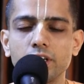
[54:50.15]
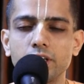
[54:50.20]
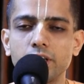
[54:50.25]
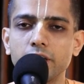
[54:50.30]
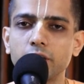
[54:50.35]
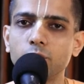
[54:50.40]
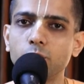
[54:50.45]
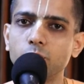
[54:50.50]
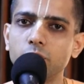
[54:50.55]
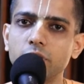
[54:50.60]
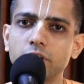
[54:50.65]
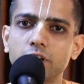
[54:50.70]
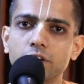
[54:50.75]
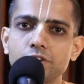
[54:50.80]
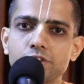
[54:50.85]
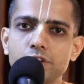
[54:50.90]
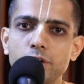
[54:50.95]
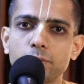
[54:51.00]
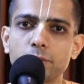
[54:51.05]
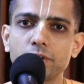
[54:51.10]
Take only
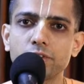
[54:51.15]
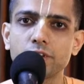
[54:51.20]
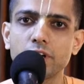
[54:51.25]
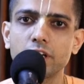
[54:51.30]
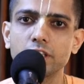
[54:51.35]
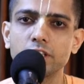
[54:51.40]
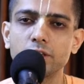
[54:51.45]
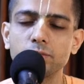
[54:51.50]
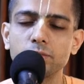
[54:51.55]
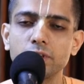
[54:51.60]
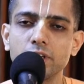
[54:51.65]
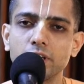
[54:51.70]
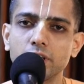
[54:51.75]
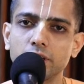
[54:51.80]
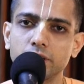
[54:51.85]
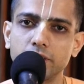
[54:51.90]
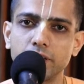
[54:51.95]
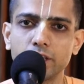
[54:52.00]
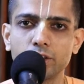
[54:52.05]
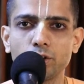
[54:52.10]
Krishna Prasadam.
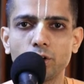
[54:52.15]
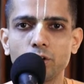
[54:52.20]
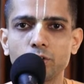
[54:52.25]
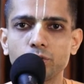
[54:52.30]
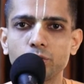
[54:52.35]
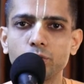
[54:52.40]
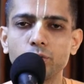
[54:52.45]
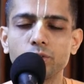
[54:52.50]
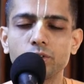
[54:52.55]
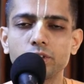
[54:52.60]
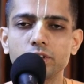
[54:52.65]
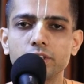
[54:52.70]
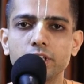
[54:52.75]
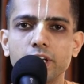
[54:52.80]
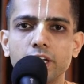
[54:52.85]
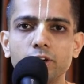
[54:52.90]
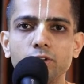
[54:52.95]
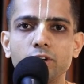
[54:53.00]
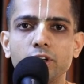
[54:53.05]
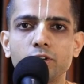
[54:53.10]
That also,
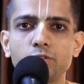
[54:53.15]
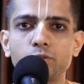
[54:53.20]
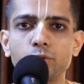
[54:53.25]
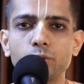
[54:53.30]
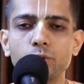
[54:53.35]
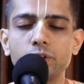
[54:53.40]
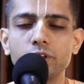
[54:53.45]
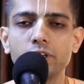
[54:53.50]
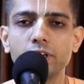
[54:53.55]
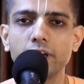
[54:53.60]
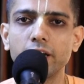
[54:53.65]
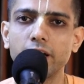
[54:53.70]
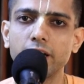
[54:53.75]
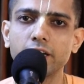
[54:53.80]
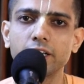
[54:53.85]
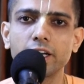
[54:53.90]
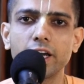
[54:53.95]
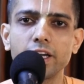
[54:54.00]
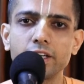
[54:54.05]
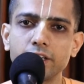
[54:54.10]
the regular food
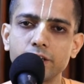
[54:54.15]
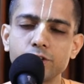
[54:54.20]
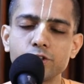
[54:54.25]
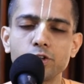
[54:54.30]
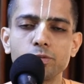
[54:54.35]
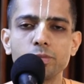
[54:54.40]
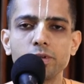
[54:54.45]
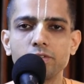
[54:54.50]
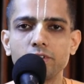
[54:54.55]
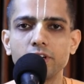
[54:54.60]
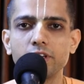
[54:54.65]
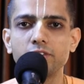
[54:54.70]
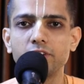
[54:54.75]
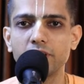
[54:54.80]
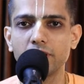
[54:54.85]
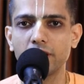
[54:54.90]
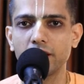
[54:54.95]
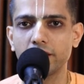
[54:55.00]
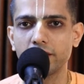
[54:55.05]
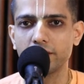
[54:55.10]
at night, it should be very,
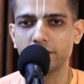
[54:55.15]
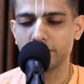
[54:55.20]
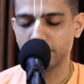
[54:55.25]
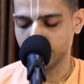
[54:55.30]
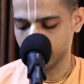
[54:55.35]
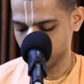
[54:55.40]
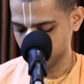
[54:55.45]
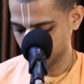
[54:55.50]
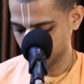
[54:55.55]
very light.